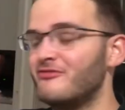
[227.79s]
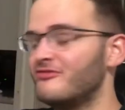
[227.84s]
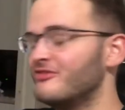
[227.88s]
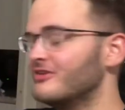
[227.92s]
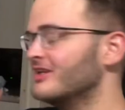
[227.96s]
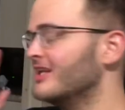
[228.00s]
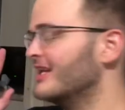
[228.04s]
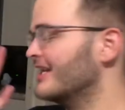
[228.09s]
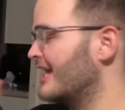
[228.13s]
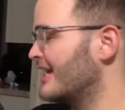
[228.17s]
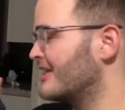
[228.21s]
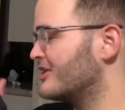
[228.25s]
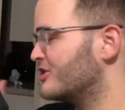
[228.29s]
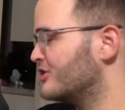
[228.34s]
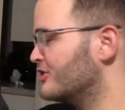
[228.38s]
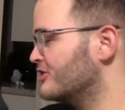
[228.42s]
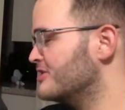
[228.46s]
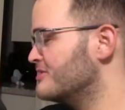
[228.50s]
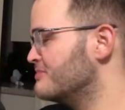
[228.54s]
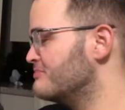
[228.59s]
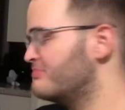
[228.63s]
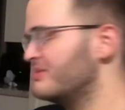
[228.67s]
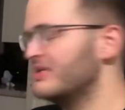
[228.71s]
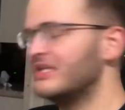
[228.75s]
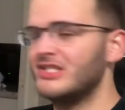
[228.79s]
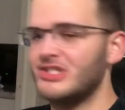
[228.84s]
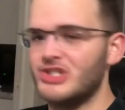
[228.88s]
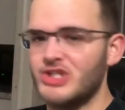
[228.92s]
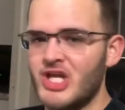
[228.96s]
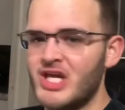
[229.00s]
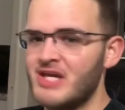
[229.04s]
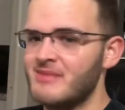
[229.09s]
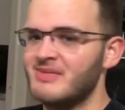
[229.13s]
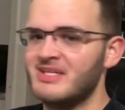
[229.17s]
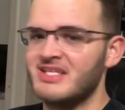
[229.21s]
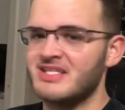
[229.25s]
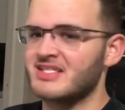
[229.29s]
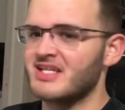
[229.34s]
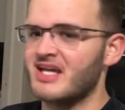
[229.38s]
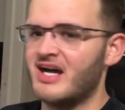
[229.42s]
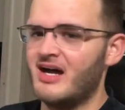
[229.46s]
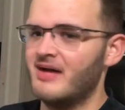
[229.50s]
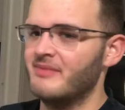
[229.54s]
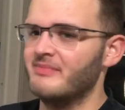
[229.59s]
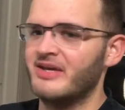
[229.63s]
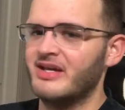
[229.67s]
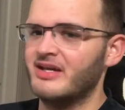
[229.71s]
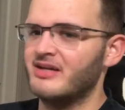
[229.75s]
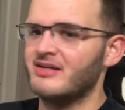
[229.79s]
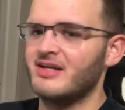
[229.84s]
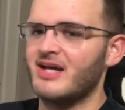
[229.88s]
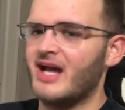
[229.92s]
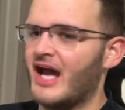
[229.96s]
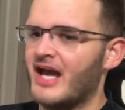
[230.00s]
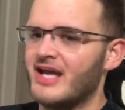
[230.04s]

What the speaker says: feel like I couldn't beat Jamie's comment.